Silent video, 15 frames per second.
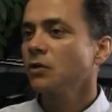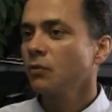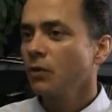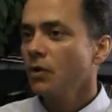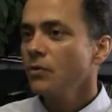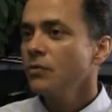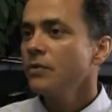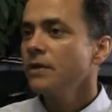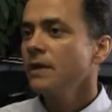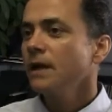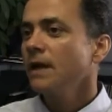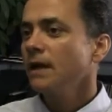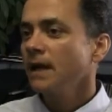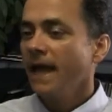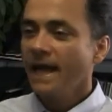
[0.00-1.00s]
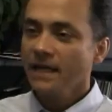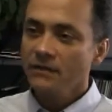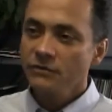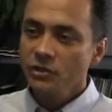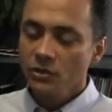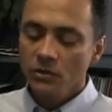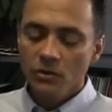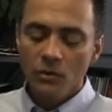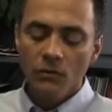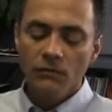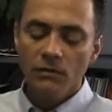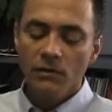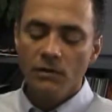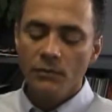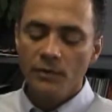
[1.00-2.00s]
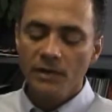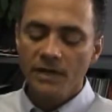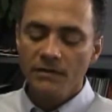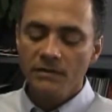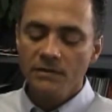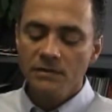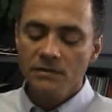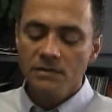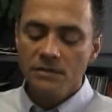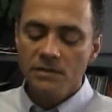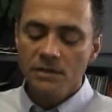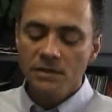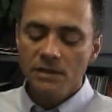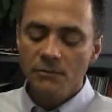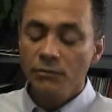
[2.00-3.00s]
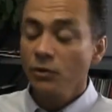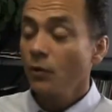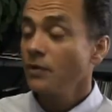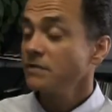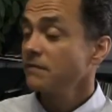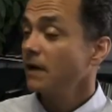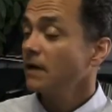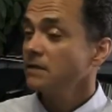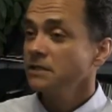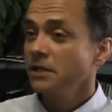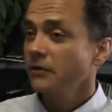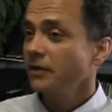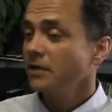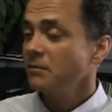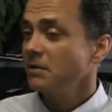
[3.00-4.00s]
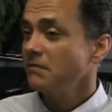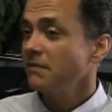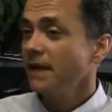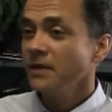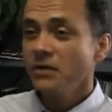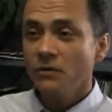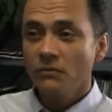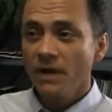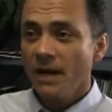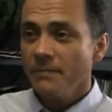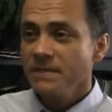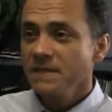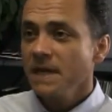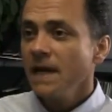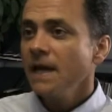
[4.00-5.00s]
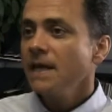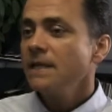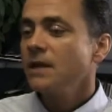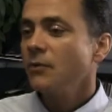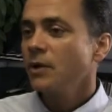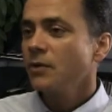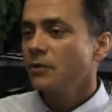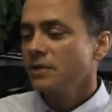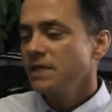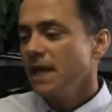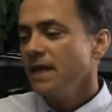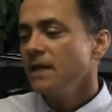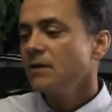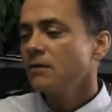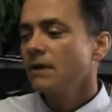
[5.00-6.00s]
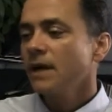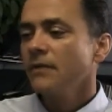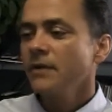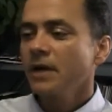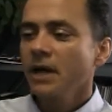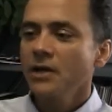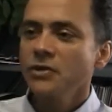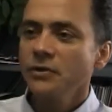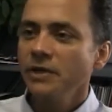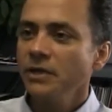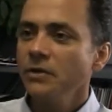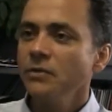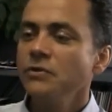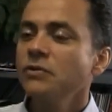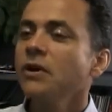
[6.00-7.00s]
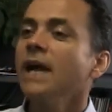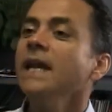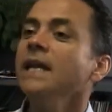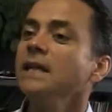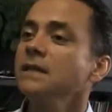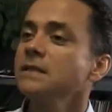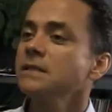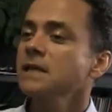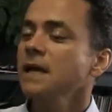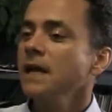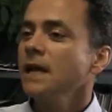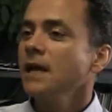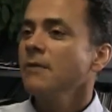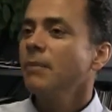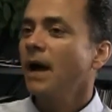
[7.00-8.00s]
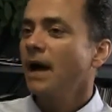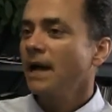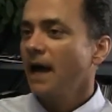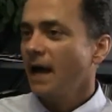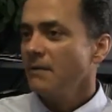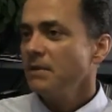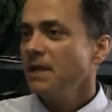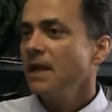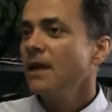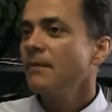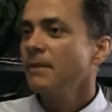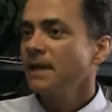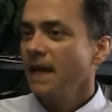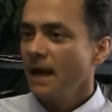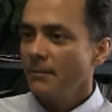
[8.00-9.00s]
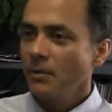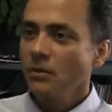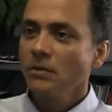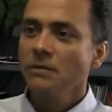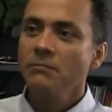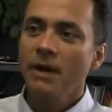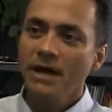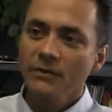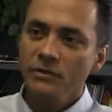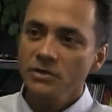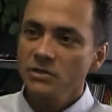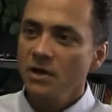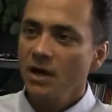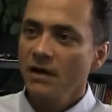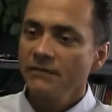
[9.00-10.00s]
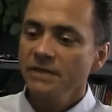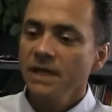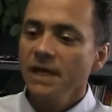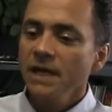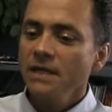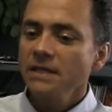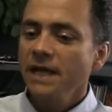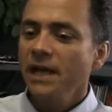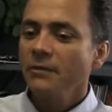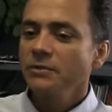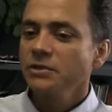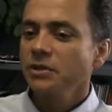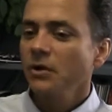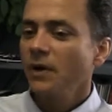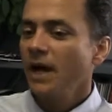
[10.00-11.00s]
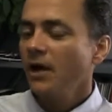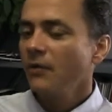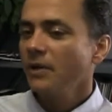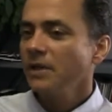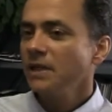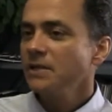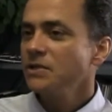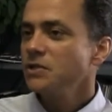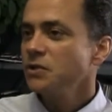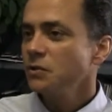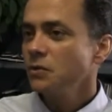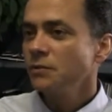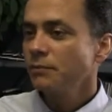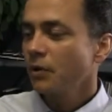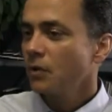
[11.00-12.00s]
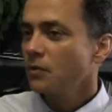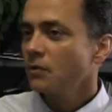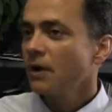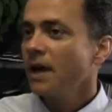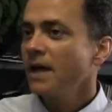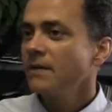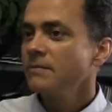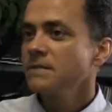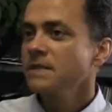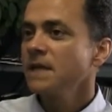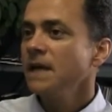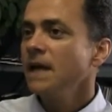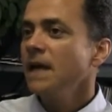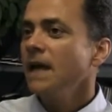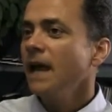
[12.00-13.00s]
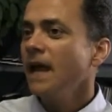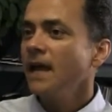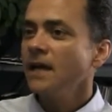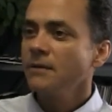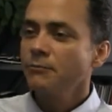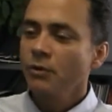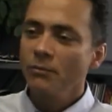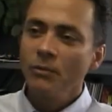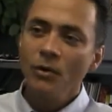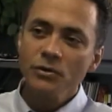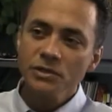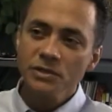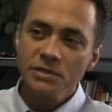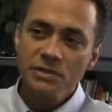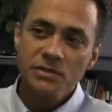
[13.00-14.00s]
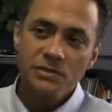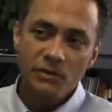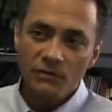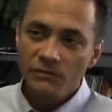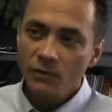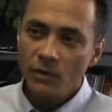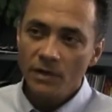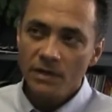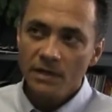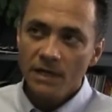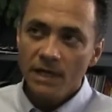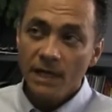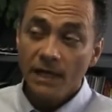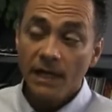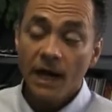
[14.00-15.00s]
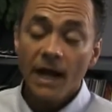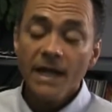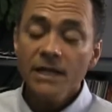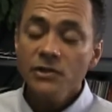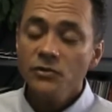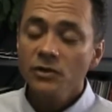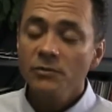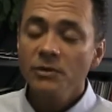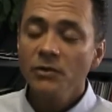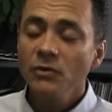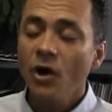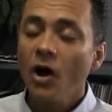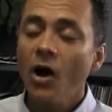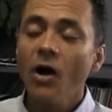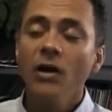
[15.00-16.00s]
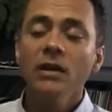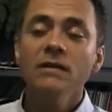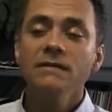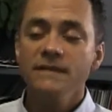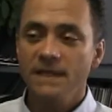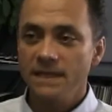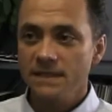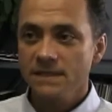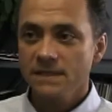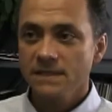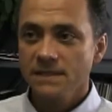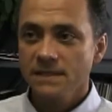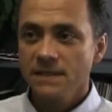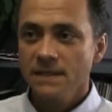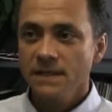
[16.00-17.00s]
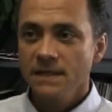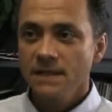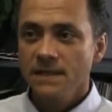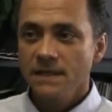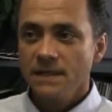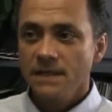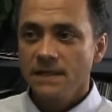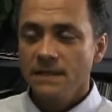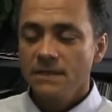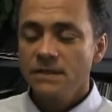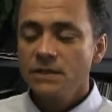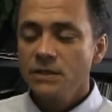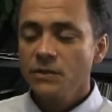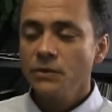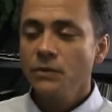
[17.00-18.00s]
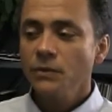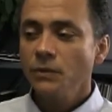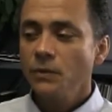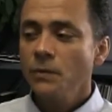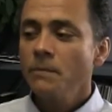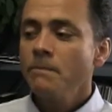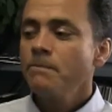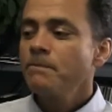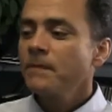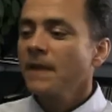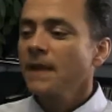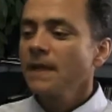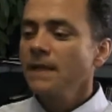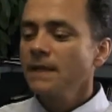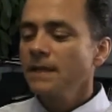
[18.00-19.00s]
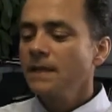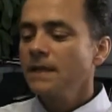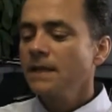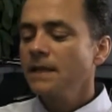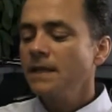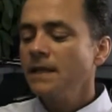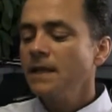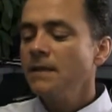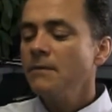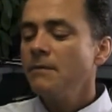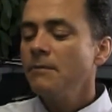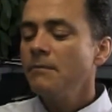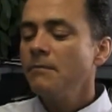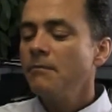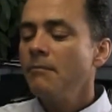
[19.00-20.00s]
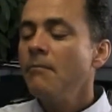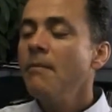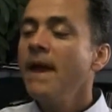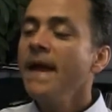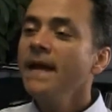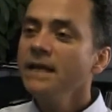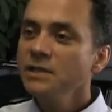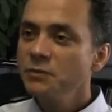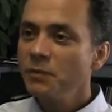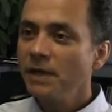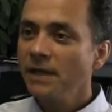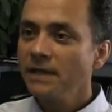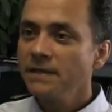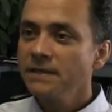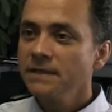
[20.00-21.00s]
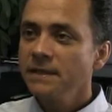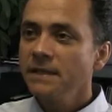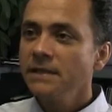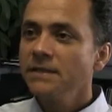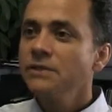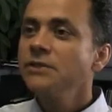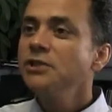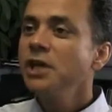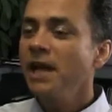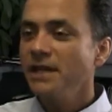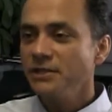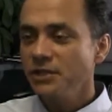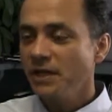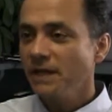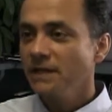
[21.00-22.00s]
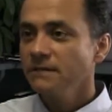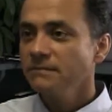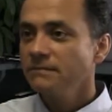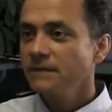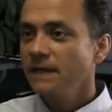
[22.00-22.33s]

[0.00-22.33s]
in growth, lack of turnover. We had employees volunteering to be vendor reps, that we were taken around the country to do trainings by IBM and Apple and Microsoft to help show how we did student programs and promotions and so forth. And I attribute all of this to the management changing,